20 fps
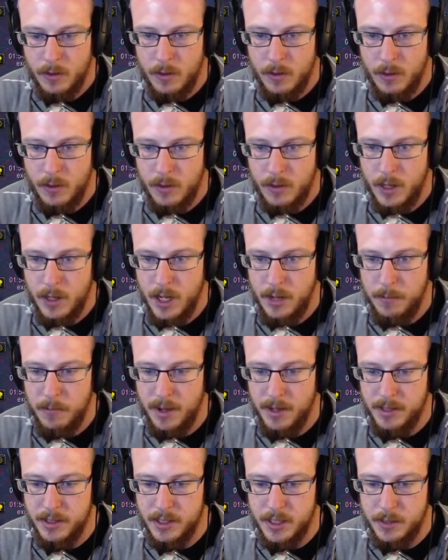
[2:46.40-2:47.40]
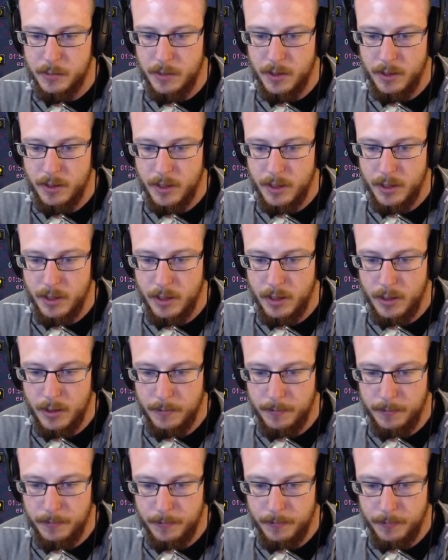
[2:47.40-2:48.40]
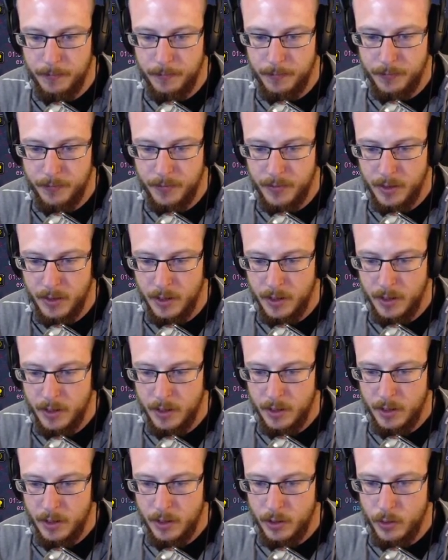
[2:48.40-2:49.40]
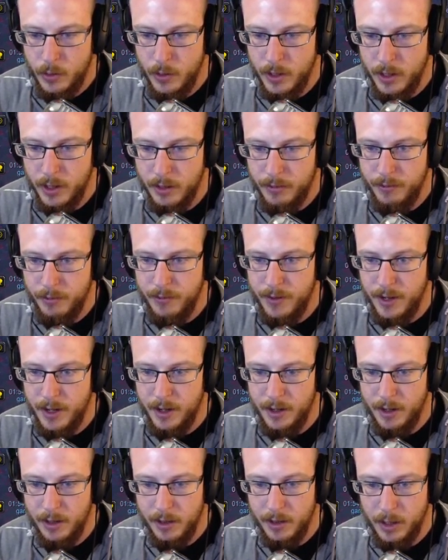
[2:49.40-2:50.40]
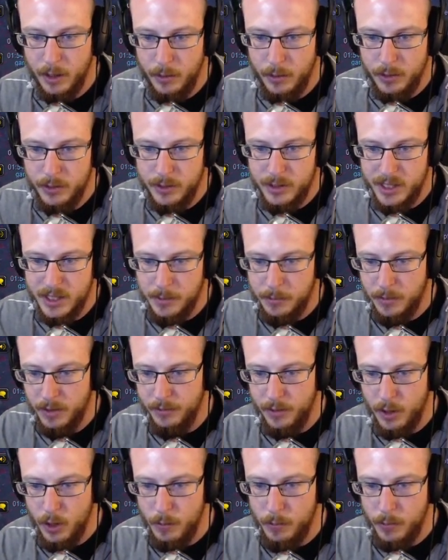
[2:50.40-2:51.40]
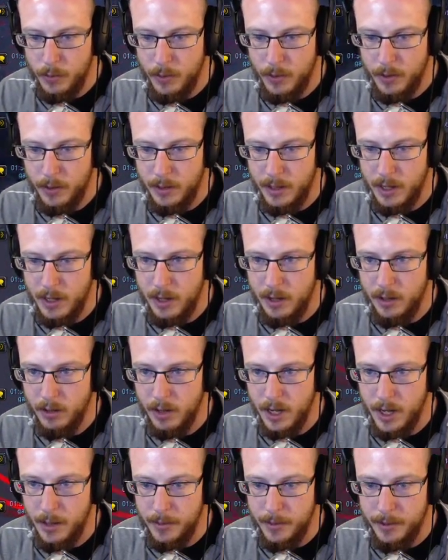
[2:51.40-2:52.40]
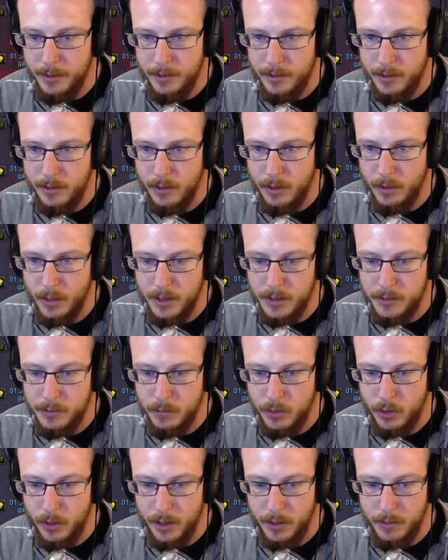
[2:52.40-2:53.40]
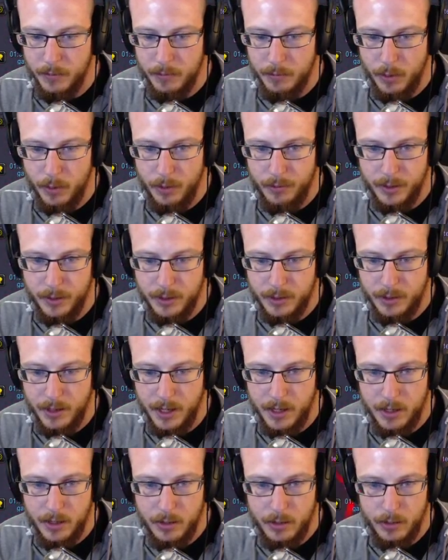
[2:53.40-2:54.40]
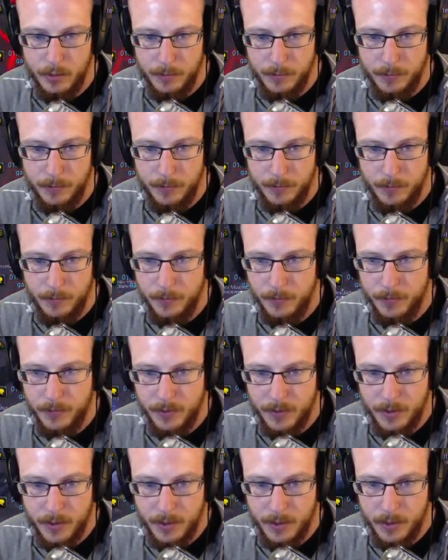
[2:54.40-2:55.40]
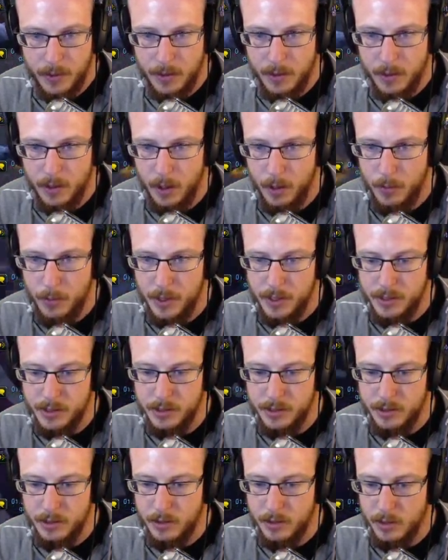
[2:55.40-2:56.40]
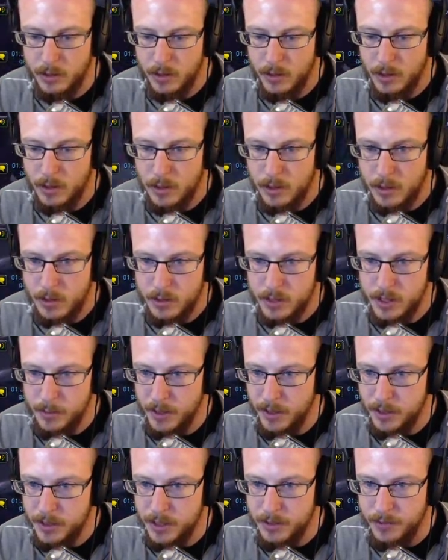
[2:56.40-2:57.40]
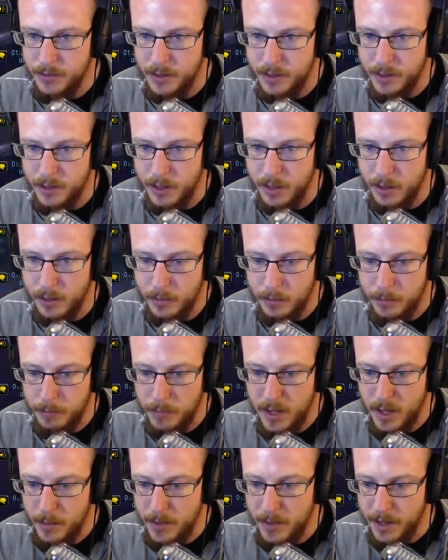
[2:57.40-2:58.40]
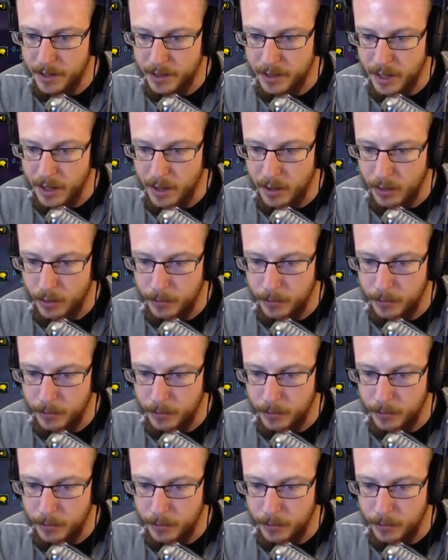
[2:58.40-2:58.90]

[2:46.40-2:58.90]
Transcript: Okay, master spell here. Quickly fit in a little symbol of hope. Yeah, I'll grab it. Oh, he's pulling it. Perfect. Thank you. Oh, he's... Somebody else's event there. Bearman Cow.